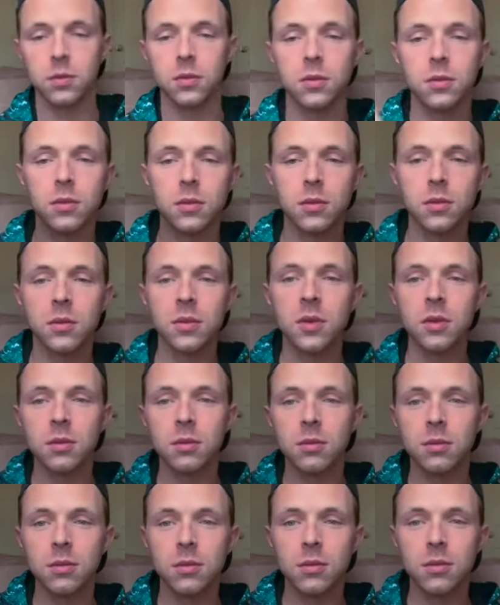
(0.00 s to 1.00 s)

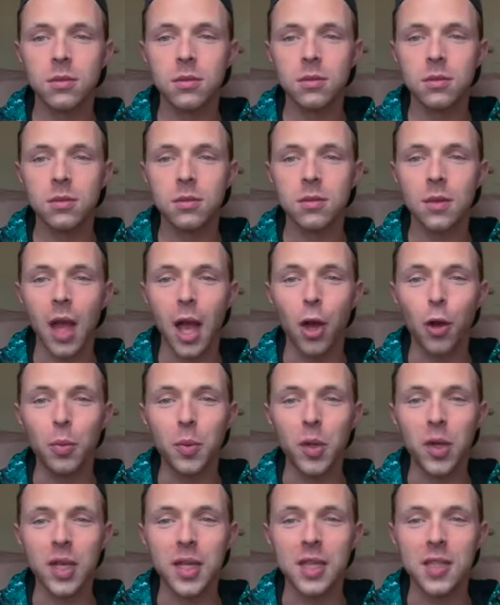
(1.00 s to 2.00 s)
I hope
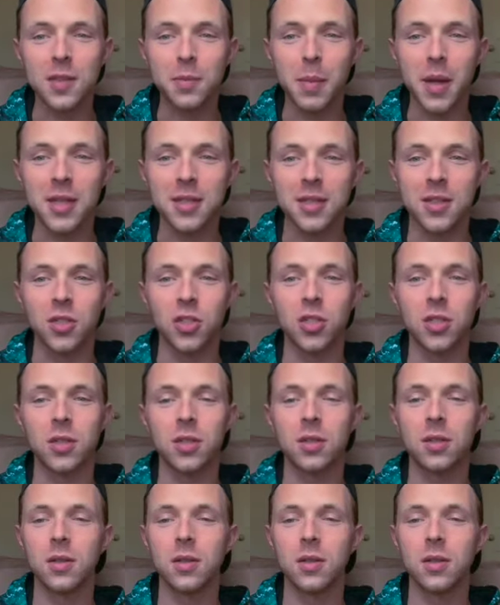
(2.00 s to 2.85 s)
you get this message.